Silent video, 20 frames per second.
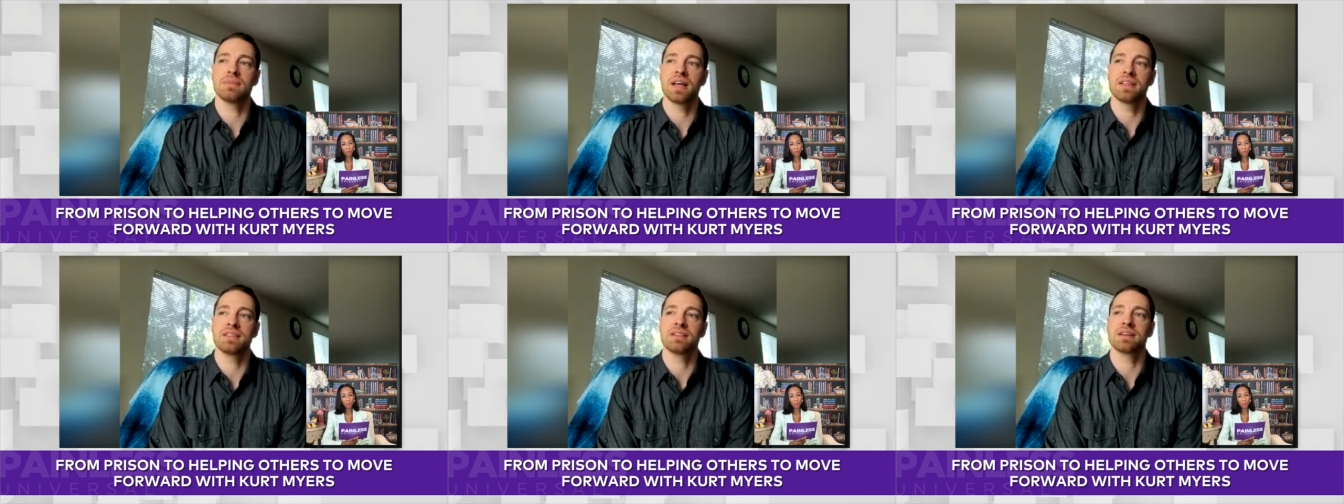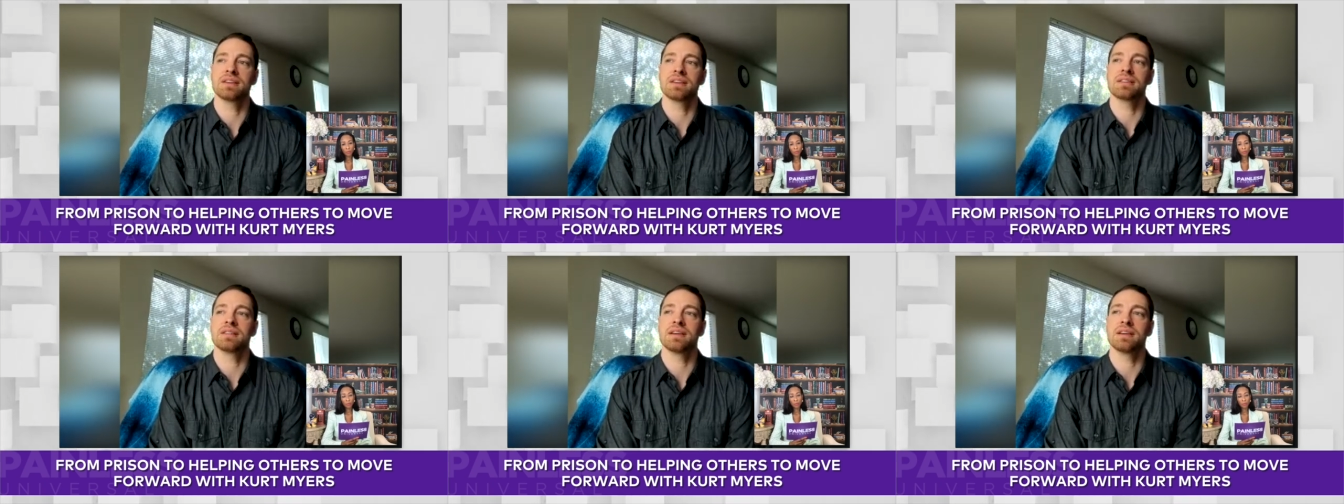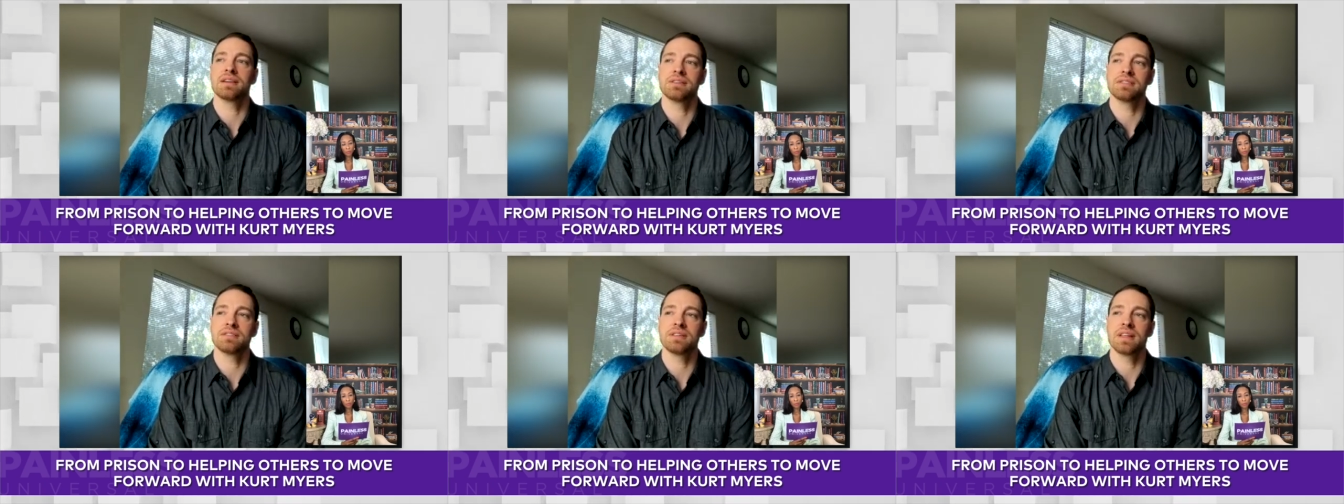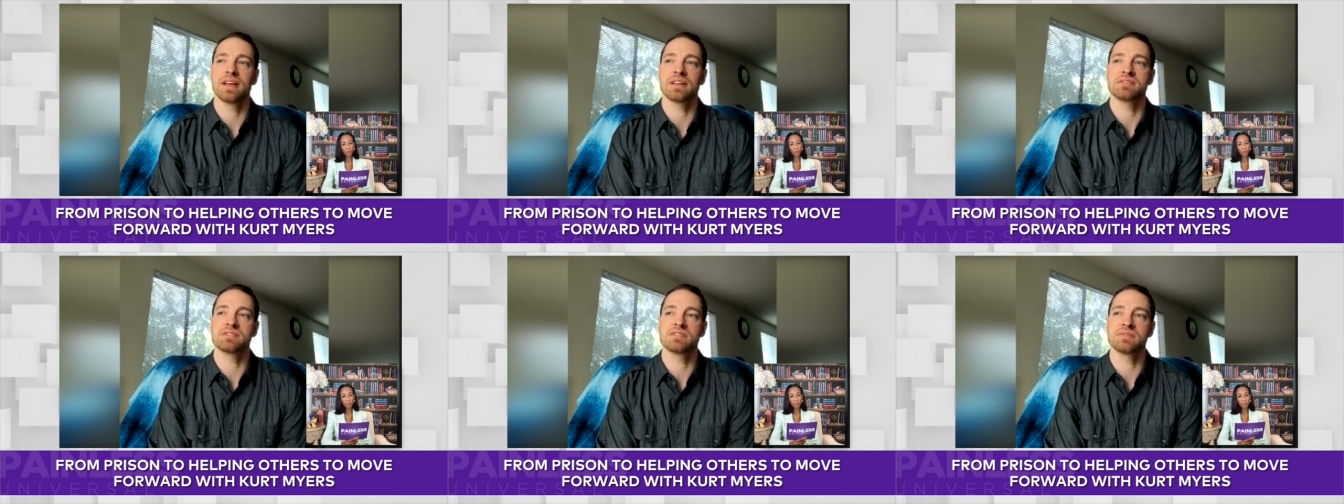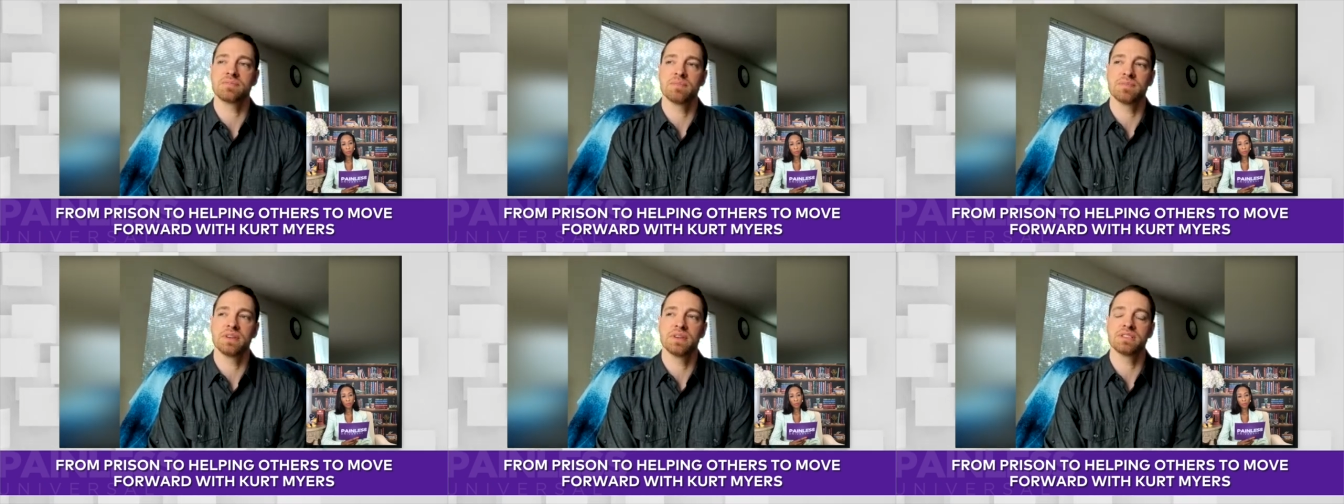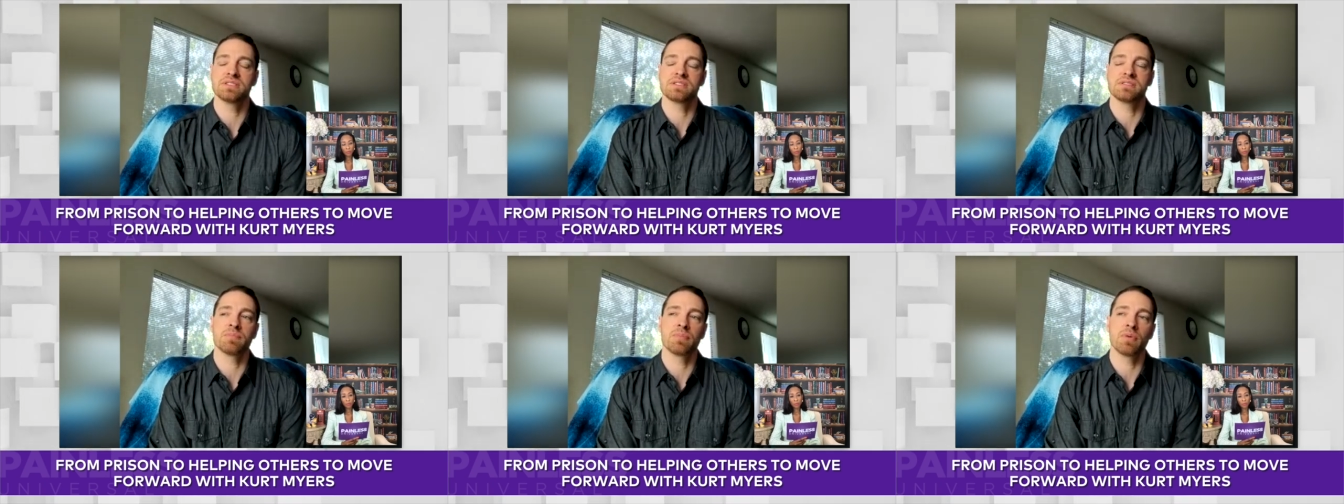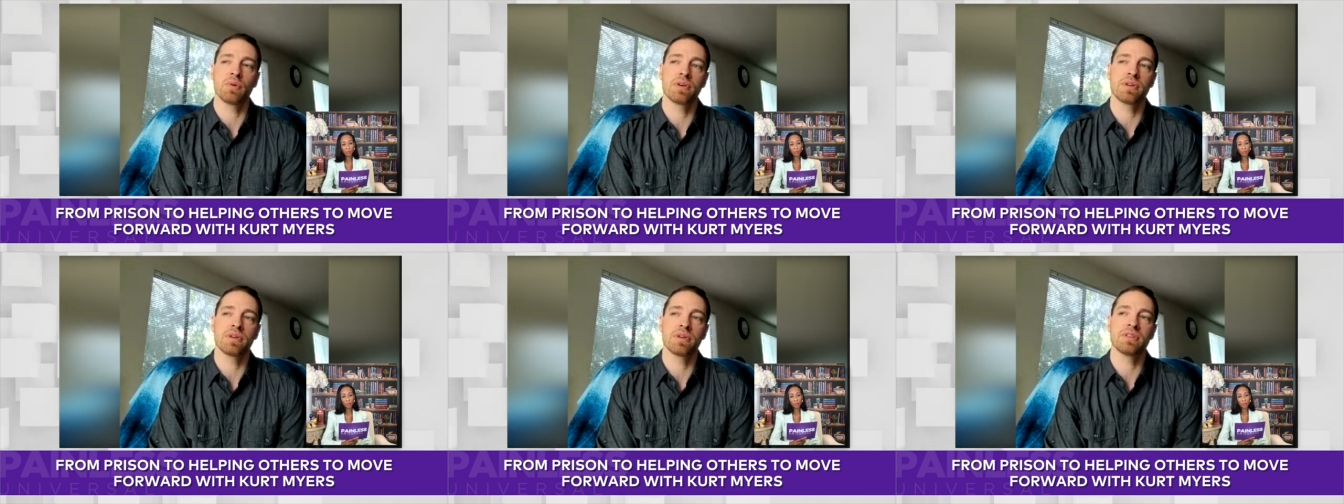i think that that's it's
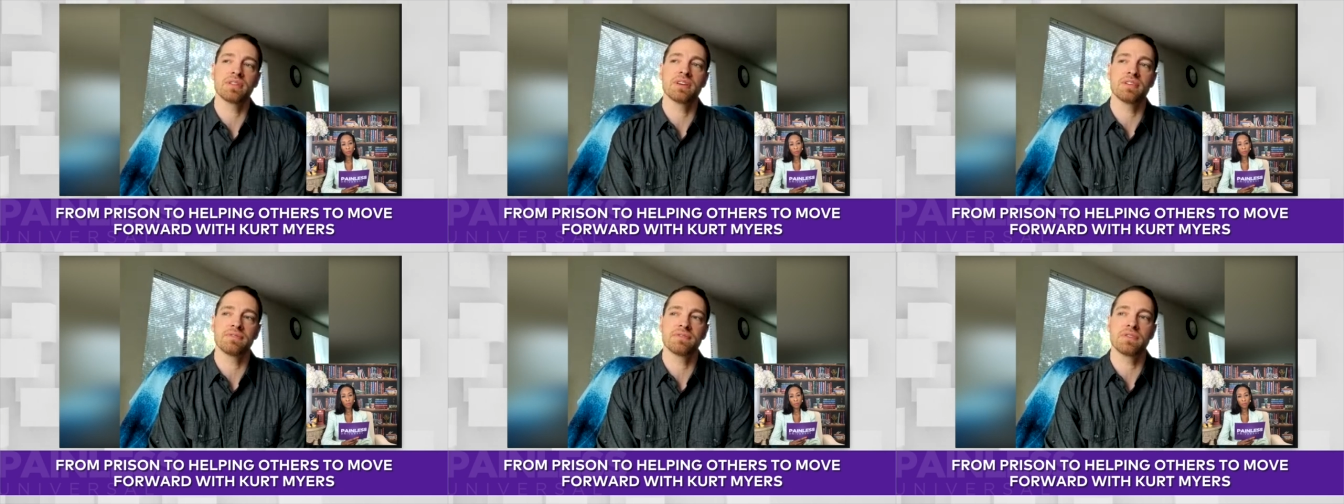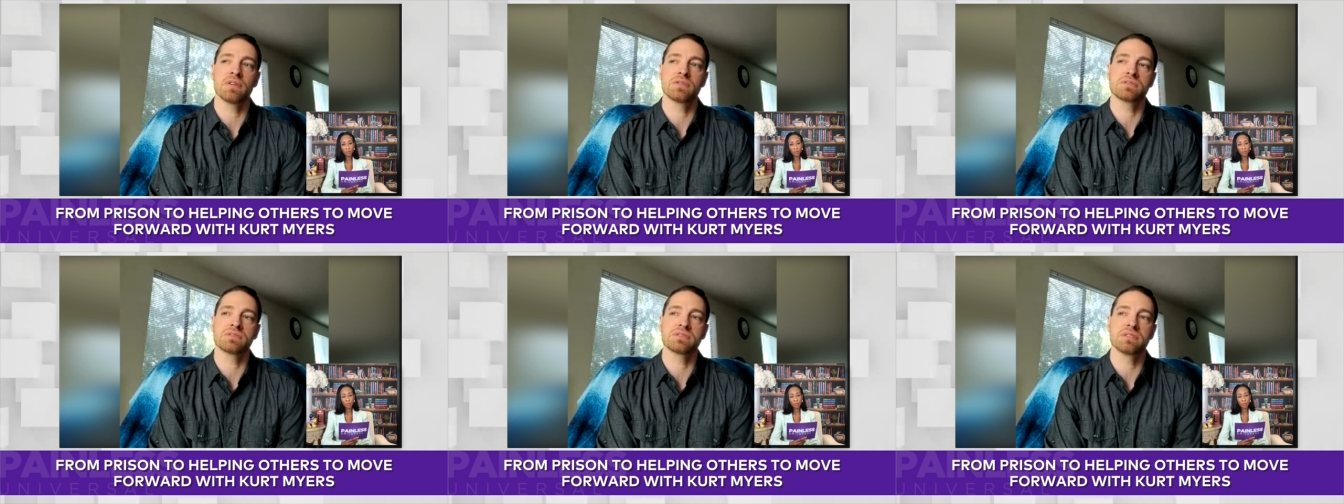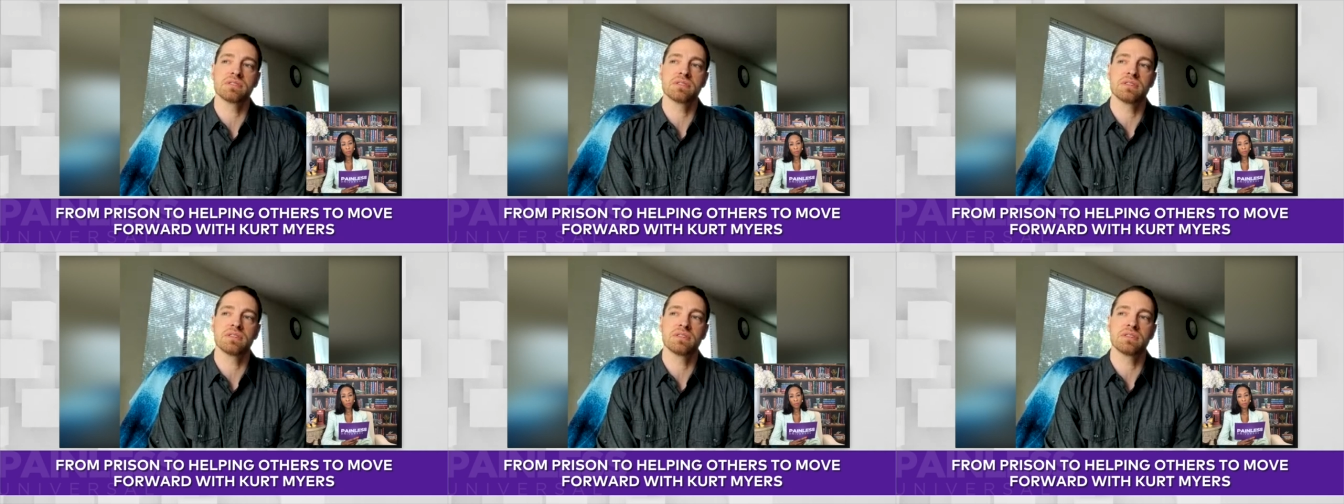important that folks